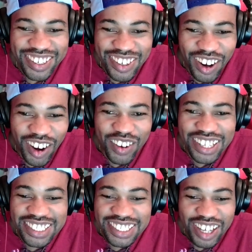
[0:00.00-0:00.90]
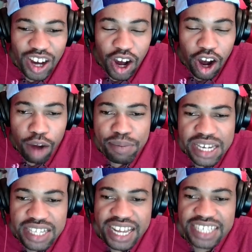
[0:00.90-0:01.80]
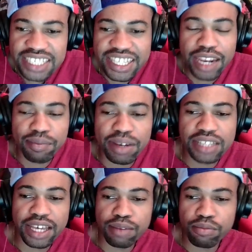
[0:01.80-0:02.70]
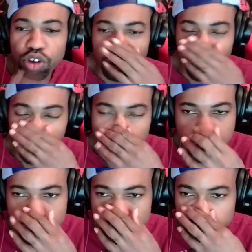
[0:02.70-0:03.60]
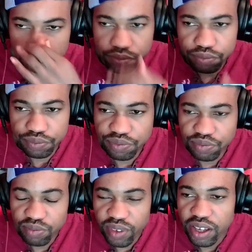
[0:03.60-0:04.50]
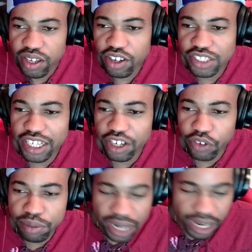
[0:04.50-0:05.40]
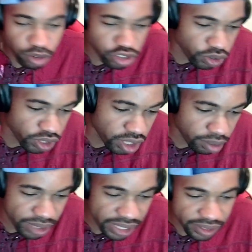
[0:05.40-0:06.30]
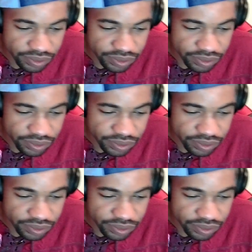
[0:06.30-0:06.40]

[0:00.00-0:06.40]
Yo, this how big is that stadium, man? The stadium is large. You can see the green pyros going up, man.